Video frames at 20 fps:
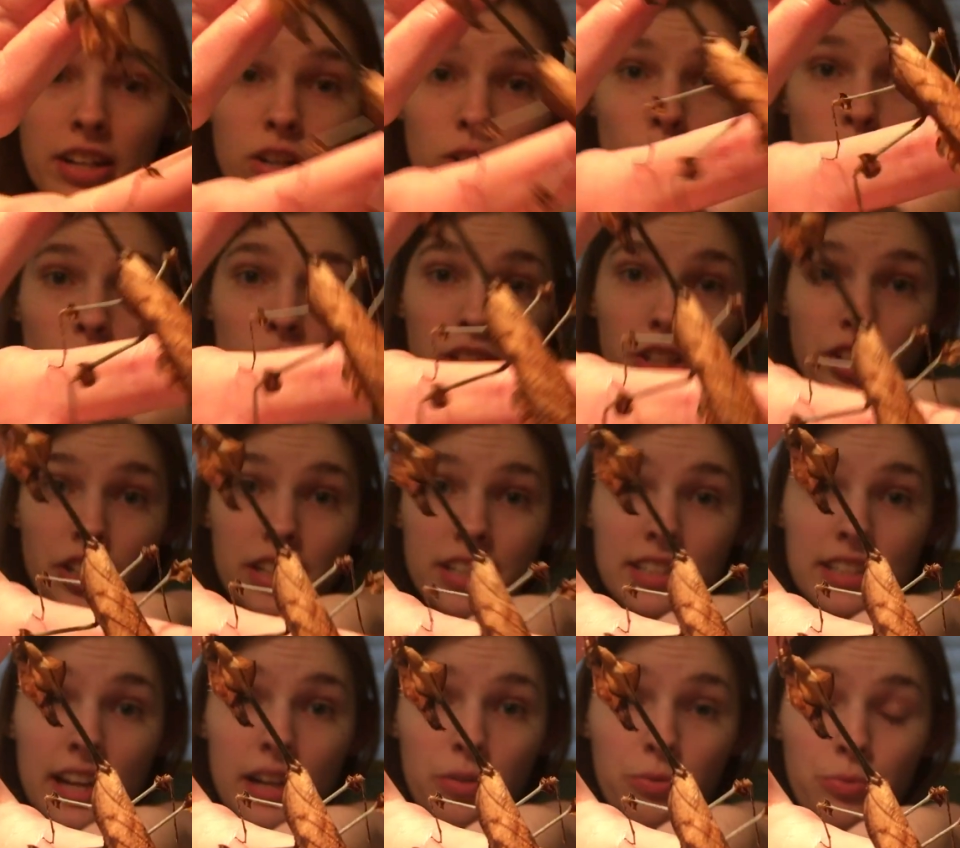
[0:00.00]

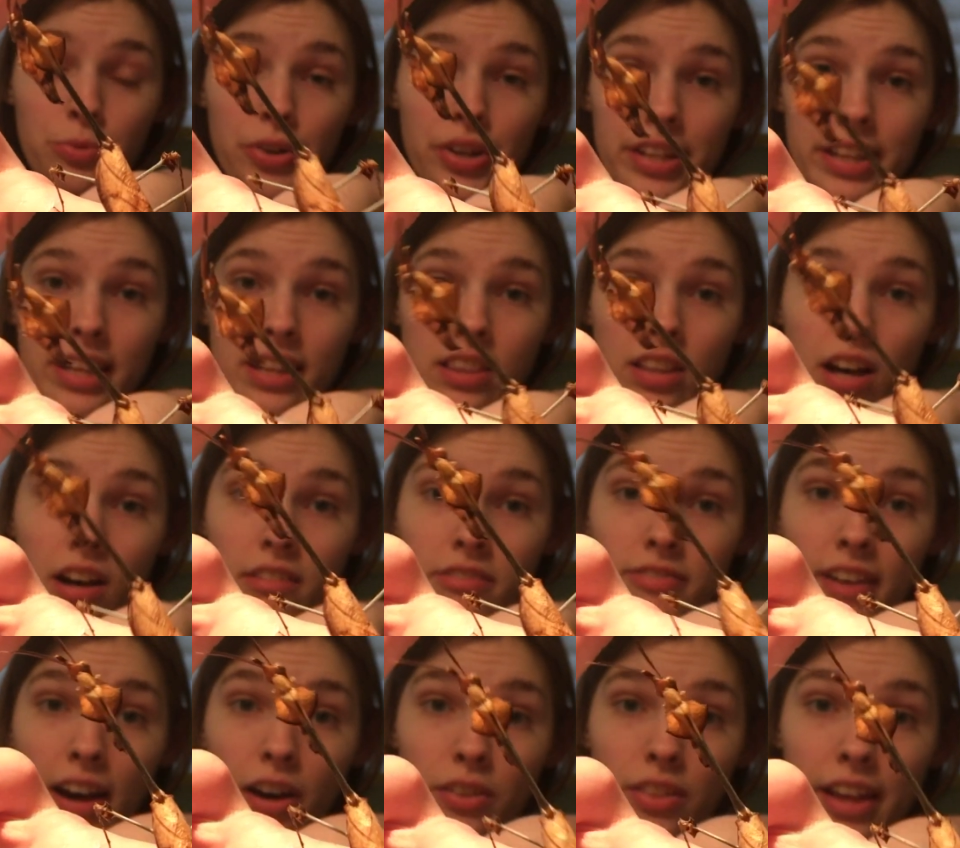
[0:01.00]
gorgeous. I really love
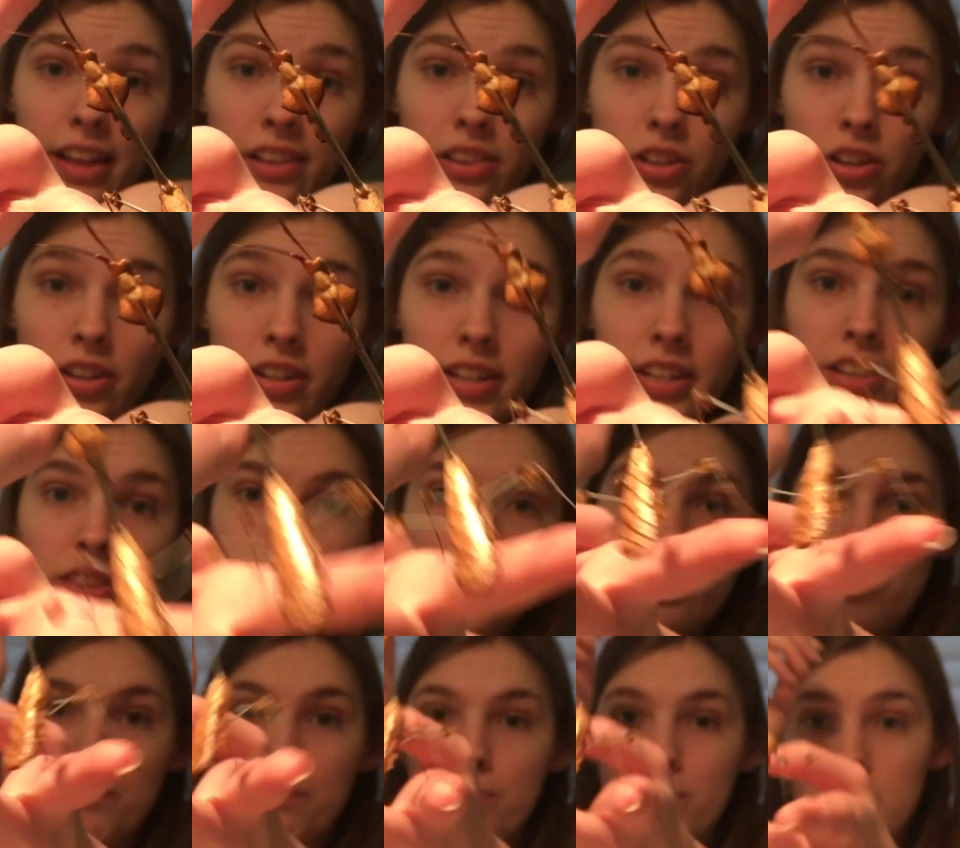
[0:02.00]
how they look.
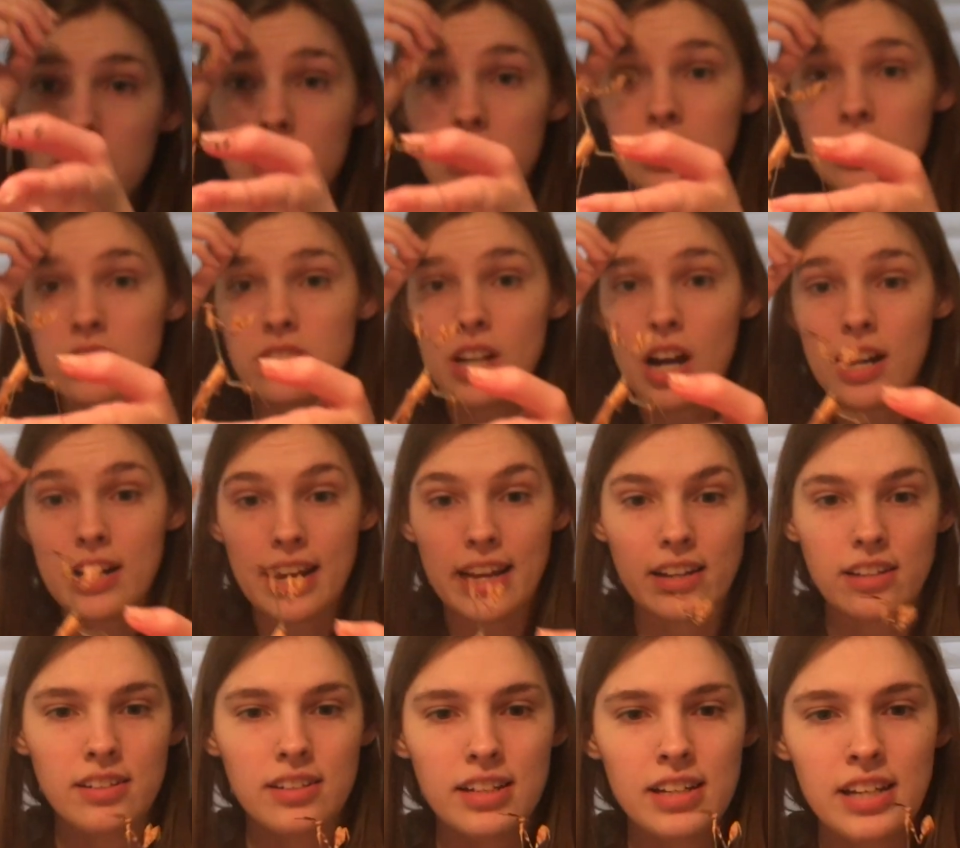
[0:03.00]
They're
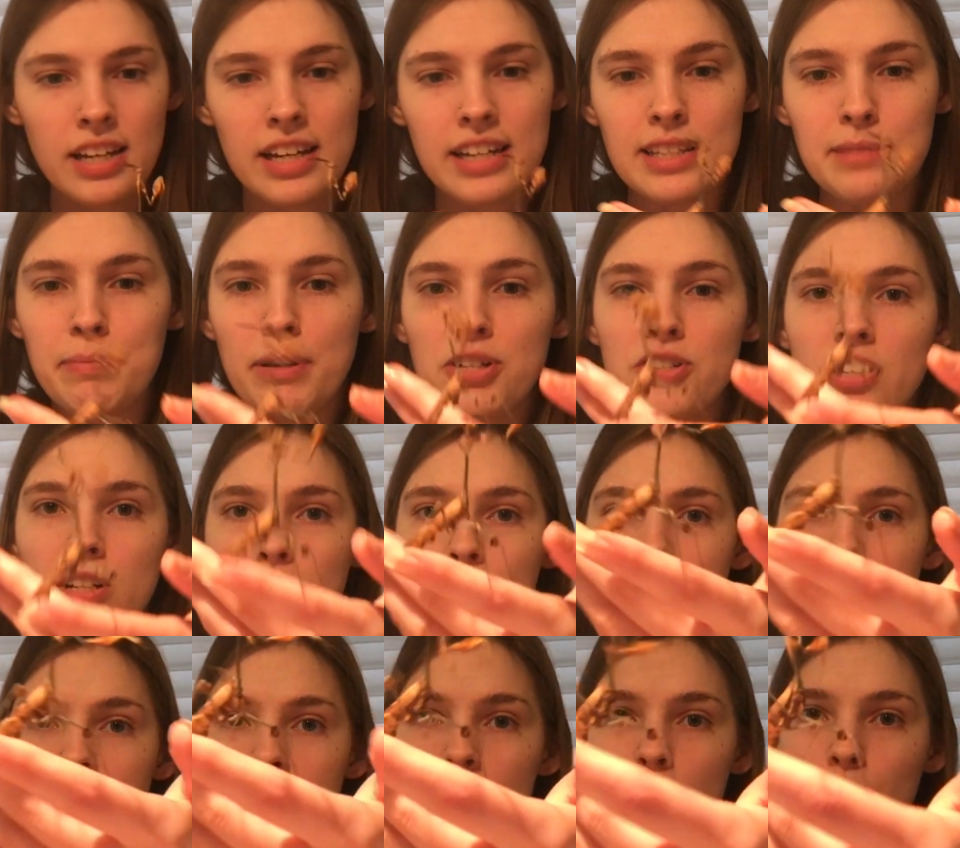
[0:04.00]
stunning, especially
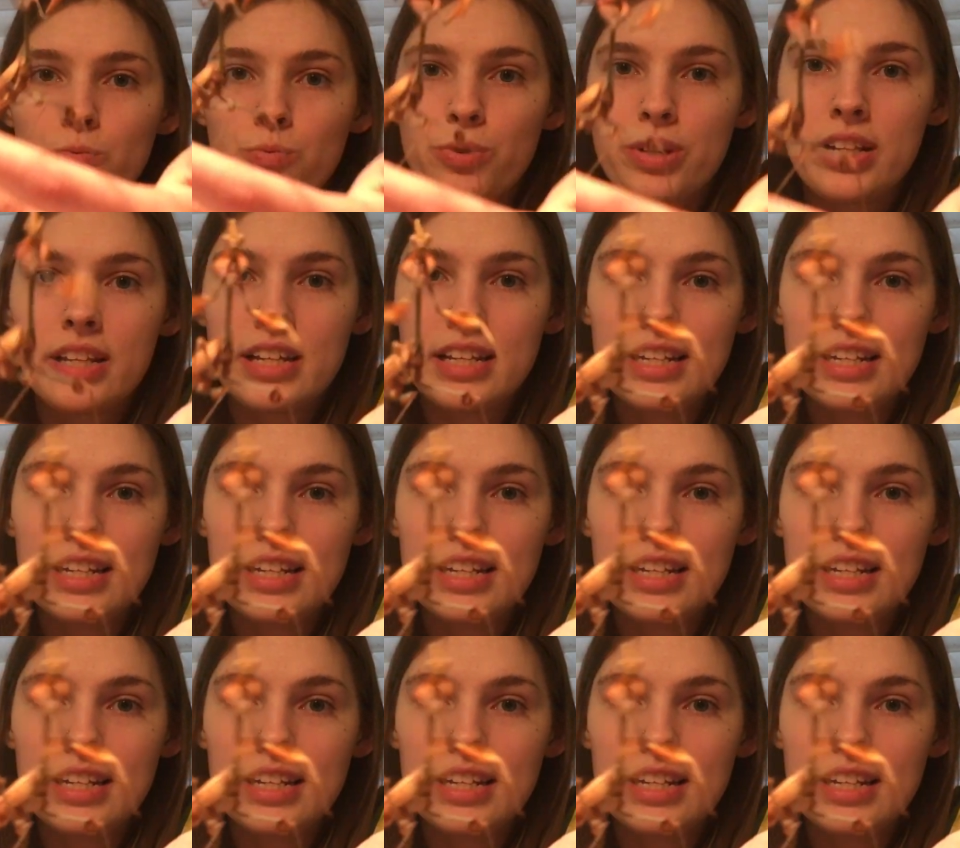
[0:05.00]
with this really